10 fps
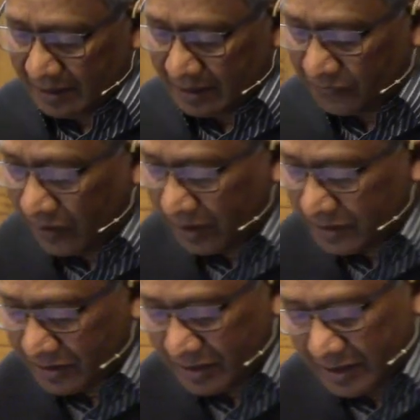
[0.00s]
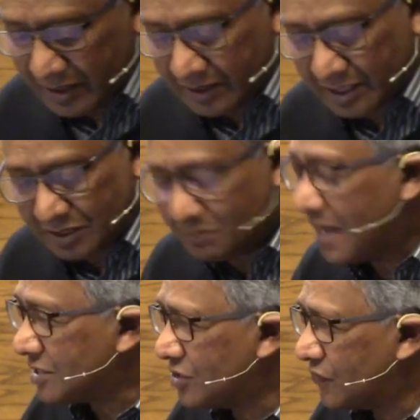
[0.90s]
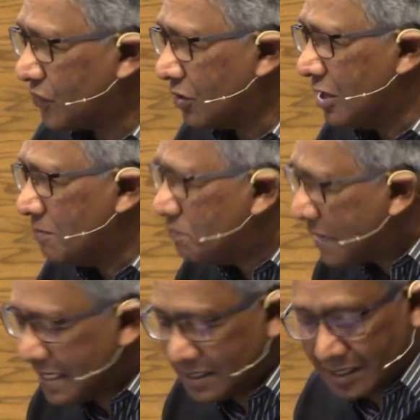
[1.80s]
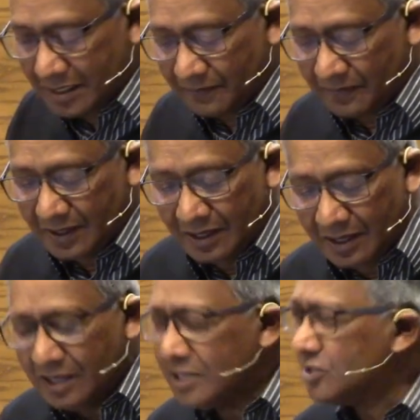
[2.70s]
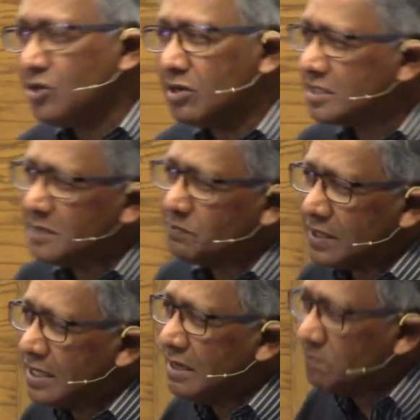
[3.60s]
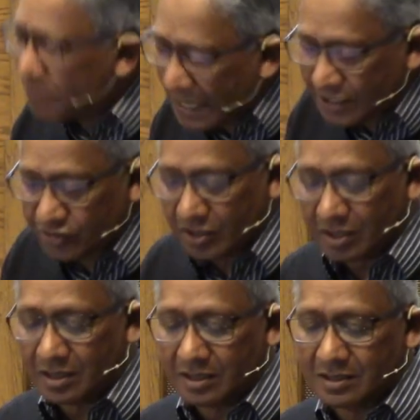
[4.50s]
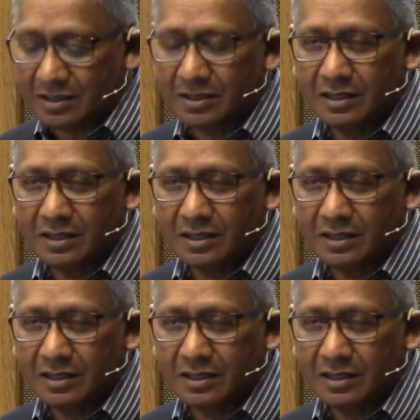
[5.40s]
The father in this masterful painting is not simply patriarch.